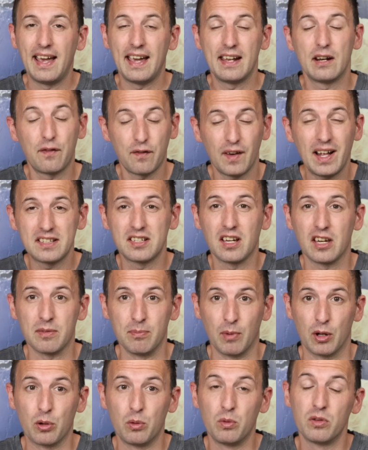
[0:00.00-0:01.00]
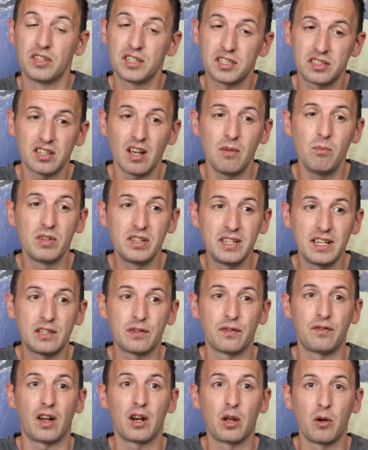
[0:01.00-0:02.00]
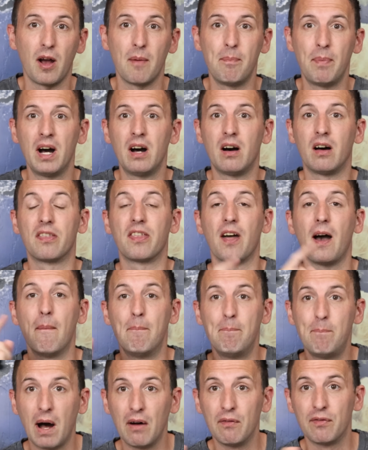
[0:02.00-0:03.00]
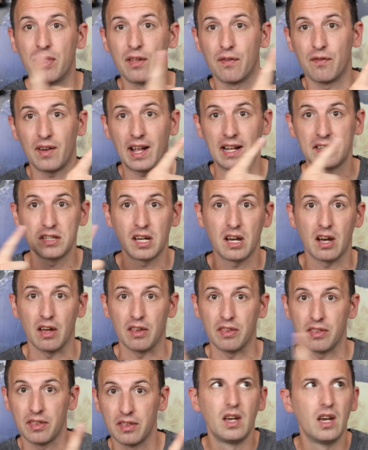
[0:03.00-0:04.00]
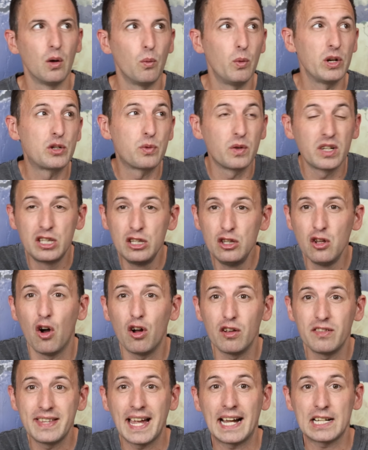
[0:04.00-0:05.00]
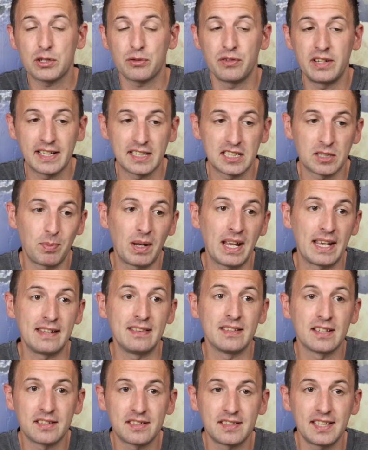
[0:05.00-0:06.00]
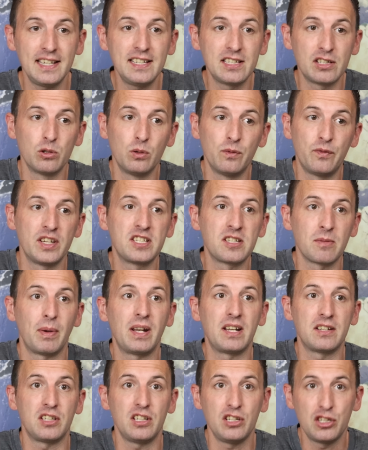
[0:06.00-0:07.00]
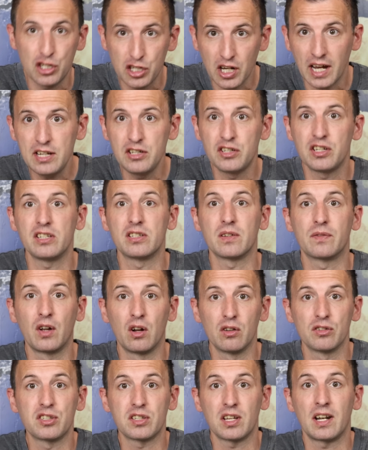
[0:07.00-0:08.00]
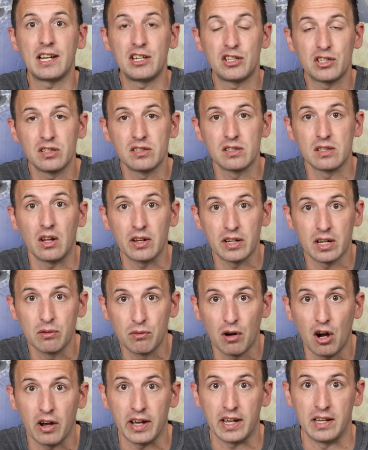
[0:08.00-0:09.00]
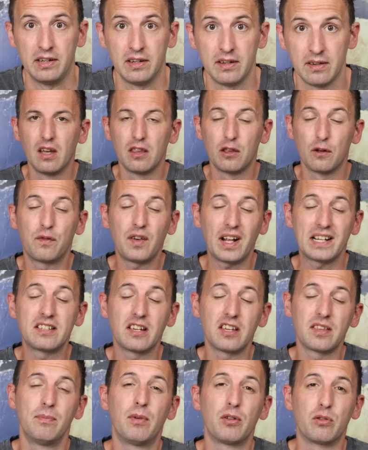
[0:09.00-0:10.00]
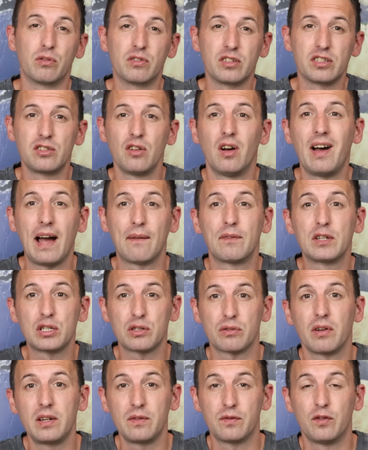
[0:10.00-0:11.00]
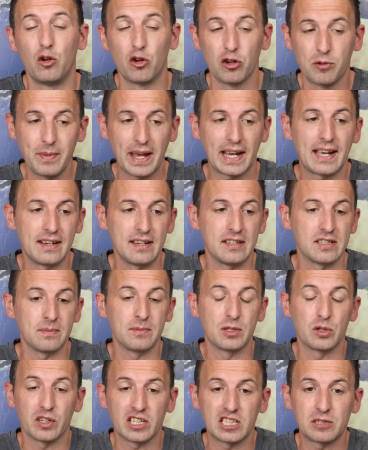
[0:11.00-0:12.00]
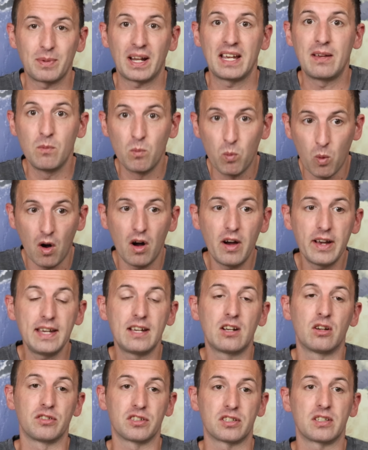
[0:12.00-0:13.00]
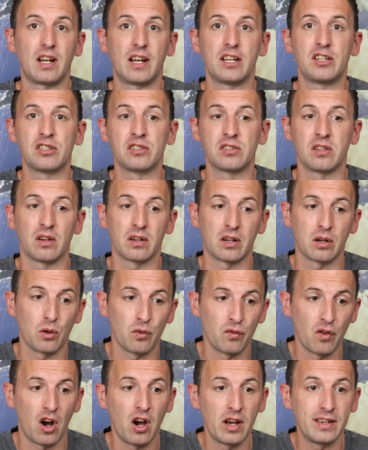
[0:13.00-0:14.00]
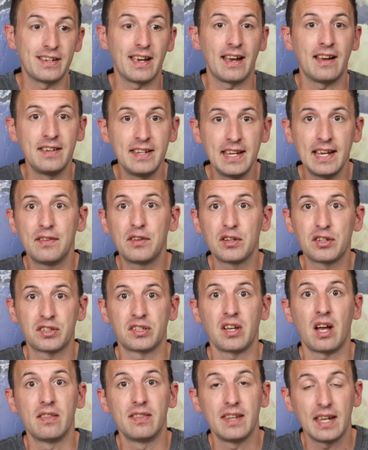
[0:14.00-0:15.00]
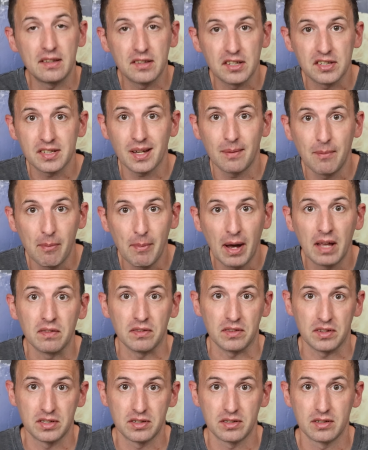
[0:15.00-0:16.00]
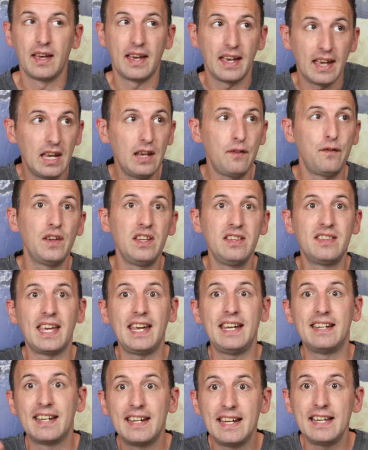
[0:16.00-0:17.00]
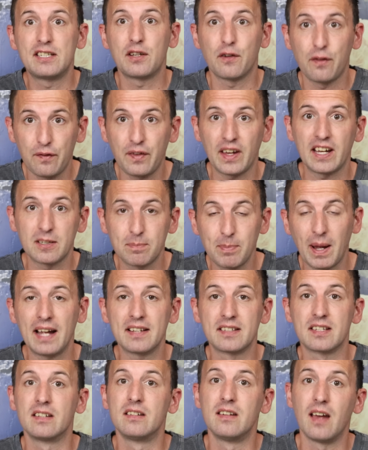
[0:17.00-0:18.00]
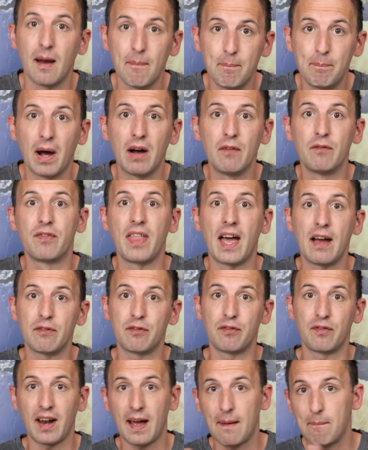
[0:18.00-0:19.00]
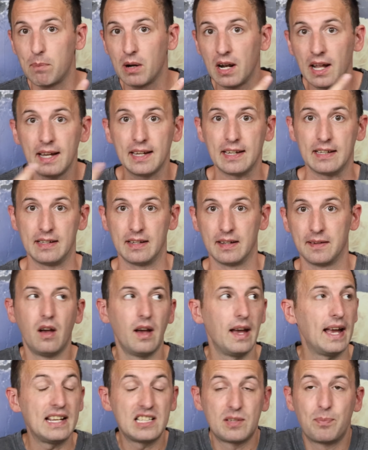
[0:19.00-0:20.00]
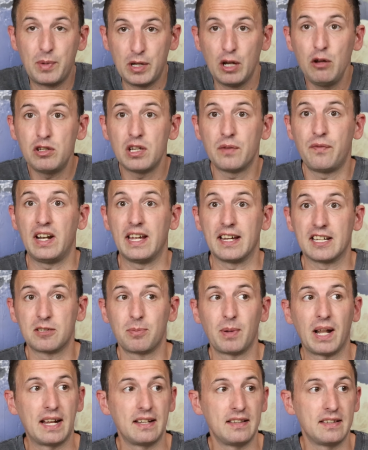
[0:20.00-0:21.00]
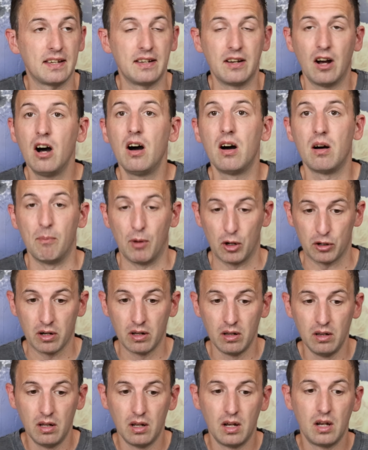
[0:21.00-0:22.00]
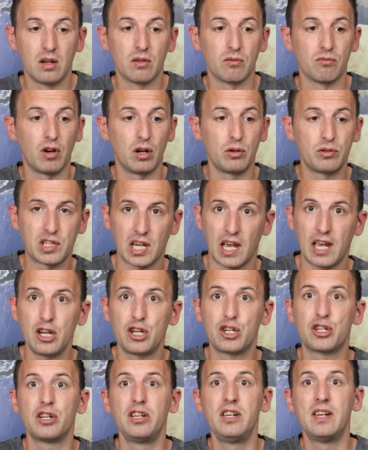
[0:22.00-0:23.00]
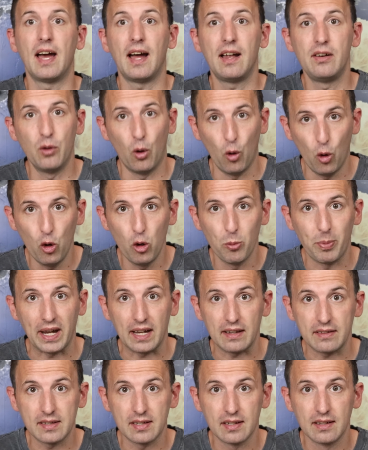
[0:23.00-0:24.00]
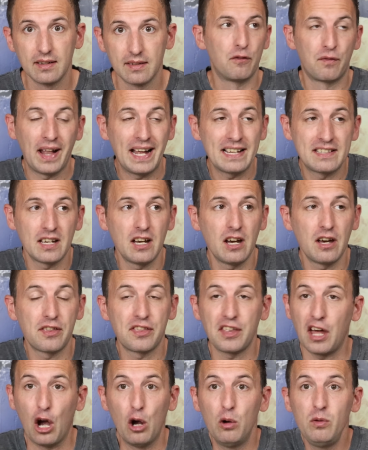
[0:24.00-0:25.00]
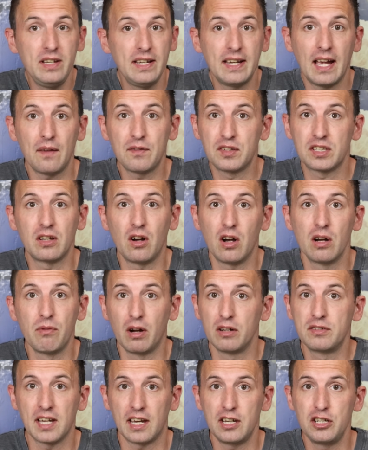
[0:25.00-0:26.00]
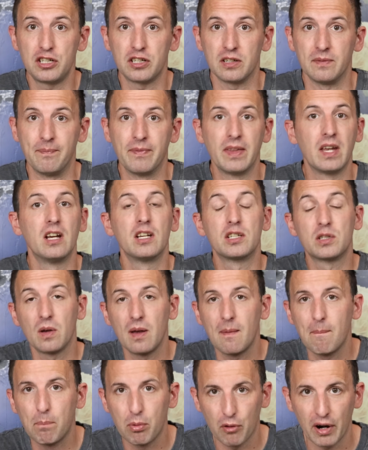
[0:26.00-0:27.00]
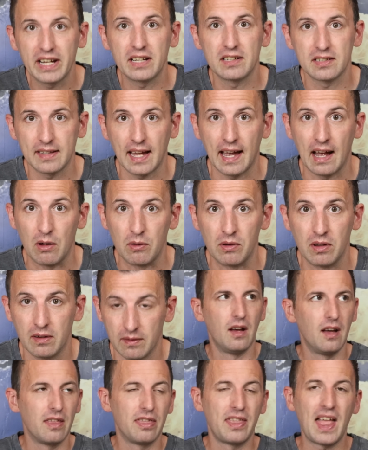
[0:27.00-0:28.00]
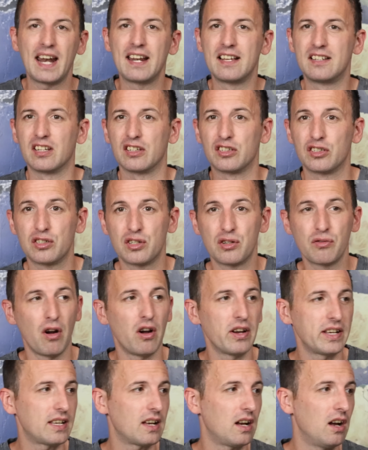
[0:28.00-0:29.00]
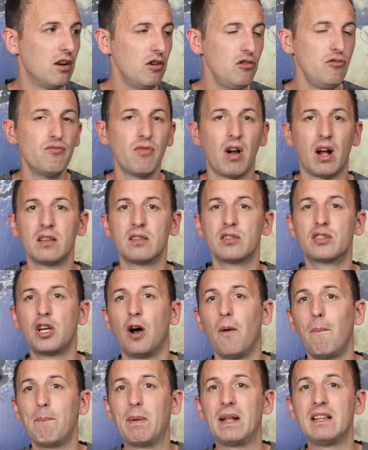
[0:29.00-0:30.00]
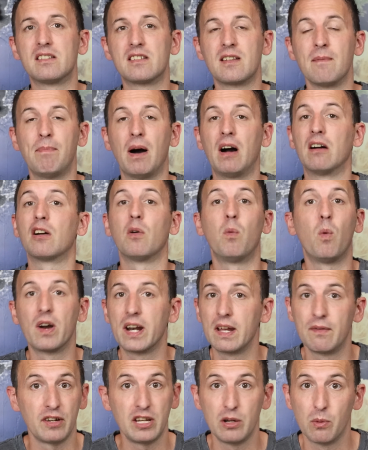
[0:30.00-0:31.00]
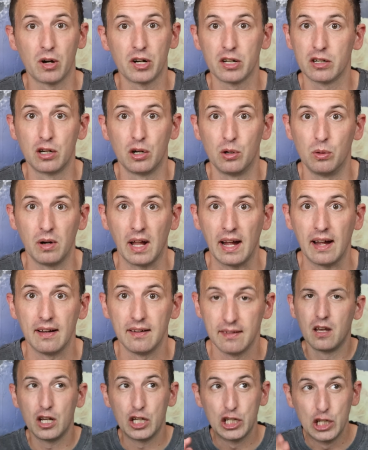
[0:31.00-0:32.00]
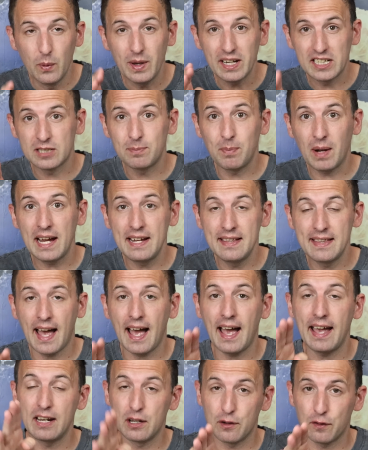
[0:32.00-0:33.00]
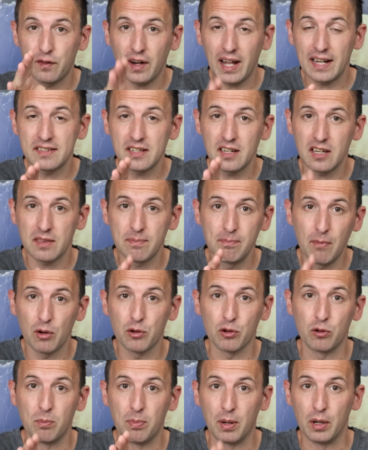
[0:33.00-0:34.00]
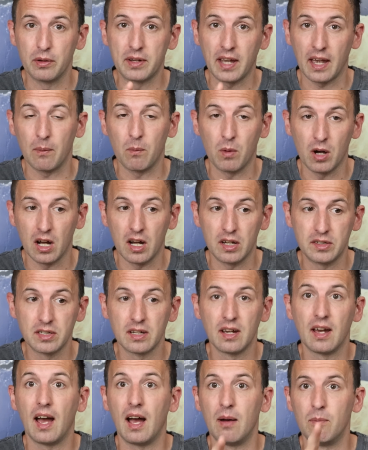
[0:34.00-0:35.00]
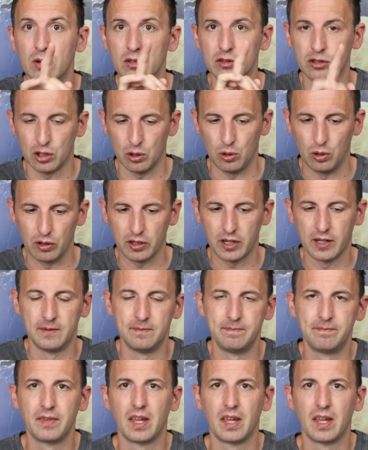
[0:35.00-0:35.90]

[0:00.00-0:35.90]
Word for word: In a flat Earth model, the sun would need to follow a path above the flat Earth, which would not naturally explain the seasonal visibility changes of constellations like Orion. The flat Earth model does not have a straightforward mechanism to explain why constellations like Orion are near the sun in the summer months if indeed it is a fixed pattern above that flat plane. It's beautifully explained in our model, rotation and orbit. Flat Earth only have sky rotation, so it breaks down. That is a strike, home run, top bins debunk, whatever you want to call it. You explain that in a flat earth model, Phuket Word, and we'll talk.